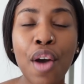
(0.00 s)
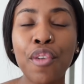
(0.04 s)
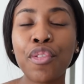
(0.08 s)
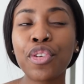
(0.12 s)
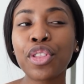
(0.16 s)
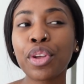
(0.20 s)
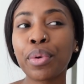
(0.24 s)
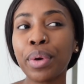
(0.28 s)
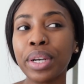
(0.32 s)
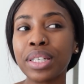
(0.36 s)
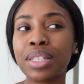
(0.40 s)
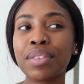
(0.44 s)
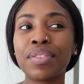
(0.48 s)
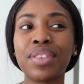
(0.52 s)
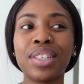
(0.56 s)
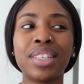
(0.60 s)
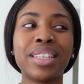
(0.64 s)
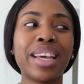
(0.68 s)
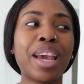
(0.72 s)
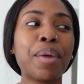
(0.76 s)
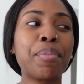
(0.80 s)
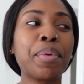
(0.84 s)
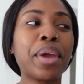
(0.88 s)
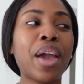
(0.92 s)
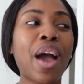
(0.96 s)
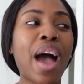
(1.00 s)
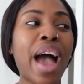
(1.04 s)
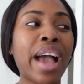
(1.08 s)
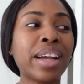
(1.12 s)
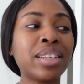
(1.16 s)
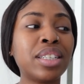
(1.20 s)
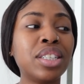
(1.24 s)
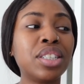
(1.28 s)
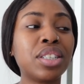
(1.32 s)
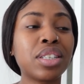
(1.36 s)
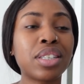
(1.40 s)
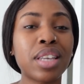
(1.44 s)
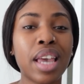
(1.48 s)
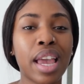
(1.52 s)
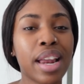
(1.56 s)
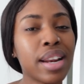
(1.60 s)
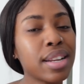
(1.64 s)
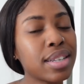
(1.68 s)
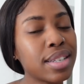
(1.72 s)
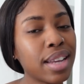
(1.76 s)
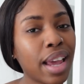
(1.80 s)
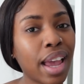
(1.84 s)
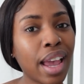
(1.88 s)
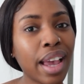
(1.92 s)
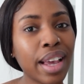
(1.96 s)
for the rest of the day we are actually just
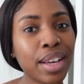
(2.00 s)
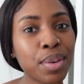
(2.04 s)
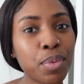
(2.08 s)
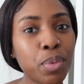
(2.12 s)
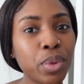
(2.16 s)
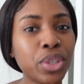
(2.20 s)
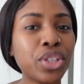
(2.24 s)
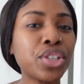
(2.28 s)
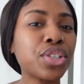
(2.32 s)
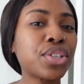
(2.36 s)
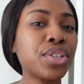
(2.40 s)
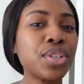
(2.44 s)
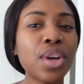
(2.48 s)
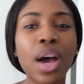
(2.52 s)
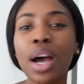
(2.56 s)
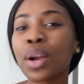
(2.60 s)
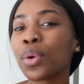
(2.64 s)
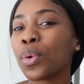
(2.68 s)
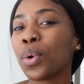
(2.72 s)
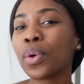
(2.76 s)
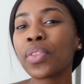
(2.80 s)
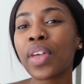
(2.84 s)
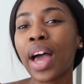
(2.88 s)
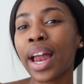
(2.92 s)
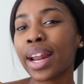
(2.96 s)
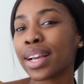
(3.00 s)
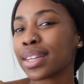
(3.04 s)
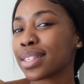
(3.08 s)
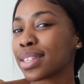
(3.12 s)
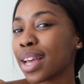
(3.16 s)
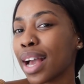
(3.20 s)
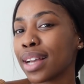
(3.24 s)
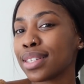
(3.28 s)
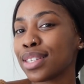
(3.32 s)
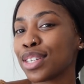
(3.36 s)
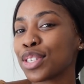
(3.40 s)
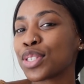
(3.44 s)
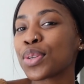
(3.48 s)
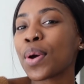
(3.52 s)
editing, which is not all that exciting.